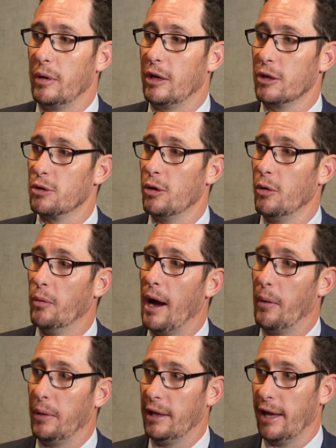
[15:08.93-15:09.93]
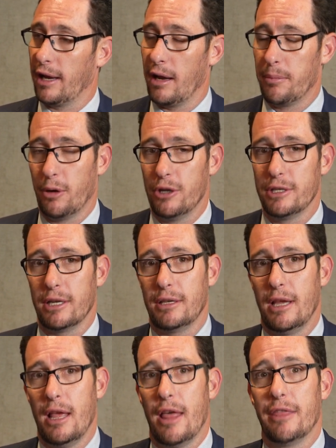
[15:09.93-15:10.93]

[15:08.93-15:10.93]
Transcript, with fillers: we control and why we like our project.